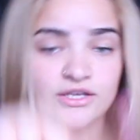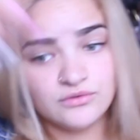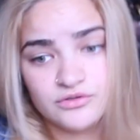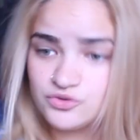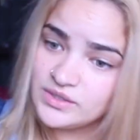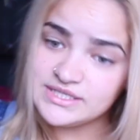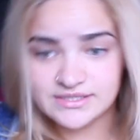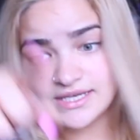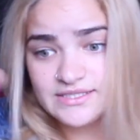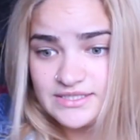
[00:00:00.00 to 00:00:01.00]
And you know,
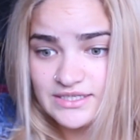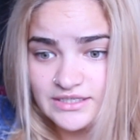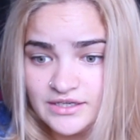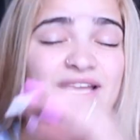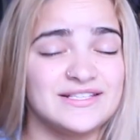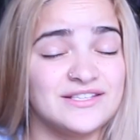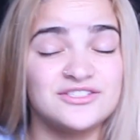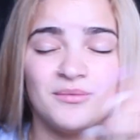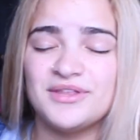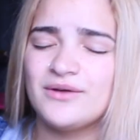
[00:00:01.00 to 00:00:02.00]
2016, that's the
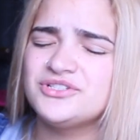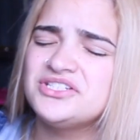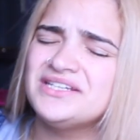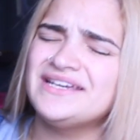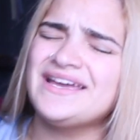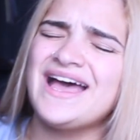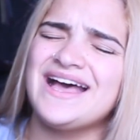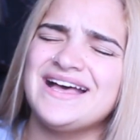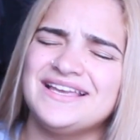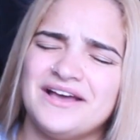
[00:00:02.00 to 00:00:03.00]
summer that was she get
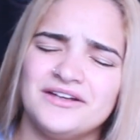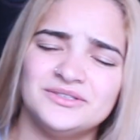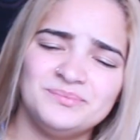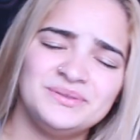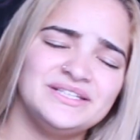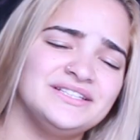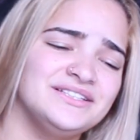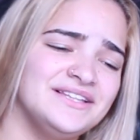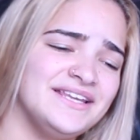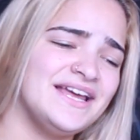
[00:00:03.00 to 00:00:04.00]
high on a
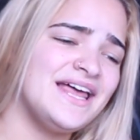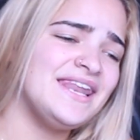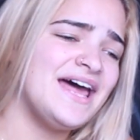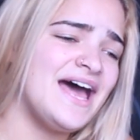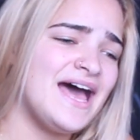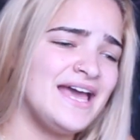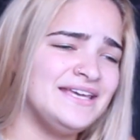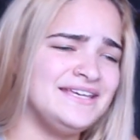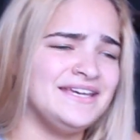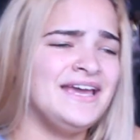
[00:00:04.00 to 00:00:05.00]
pill and I
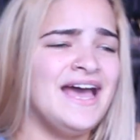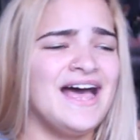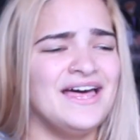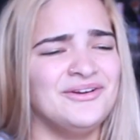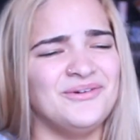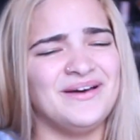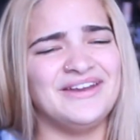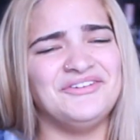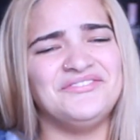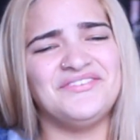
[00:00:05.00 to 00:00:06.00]
like it. I don't wanna